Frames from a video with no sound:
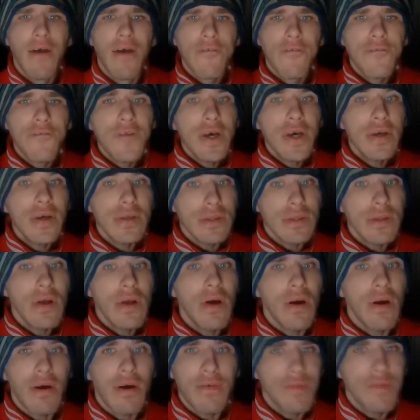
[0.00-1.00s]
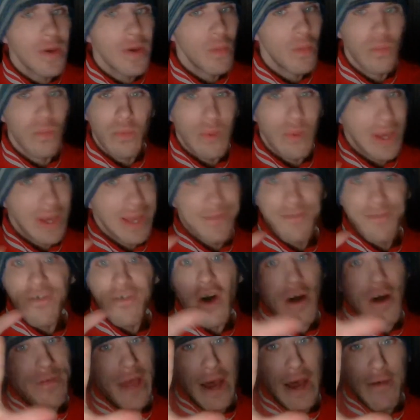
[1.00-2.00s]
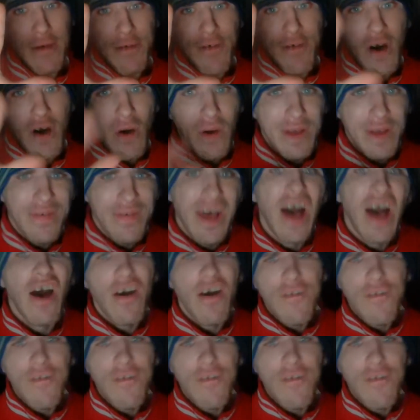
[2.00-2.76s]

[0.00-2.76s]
First half, 5 out of 5.